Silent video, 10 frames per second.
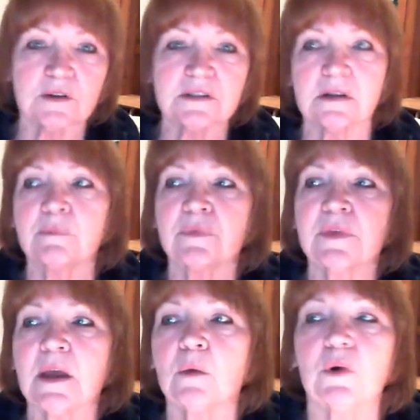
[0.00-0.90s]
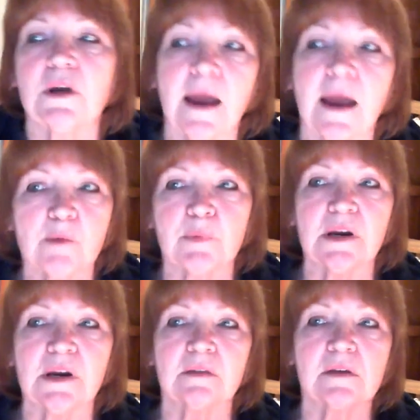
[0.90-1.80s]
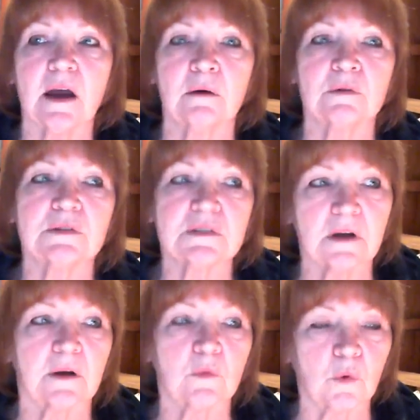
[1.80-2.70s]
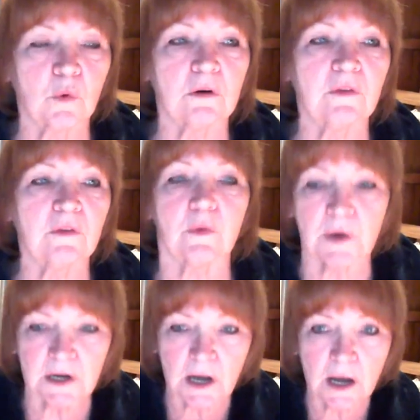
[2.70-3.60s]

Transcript: something would happen in the outside world that went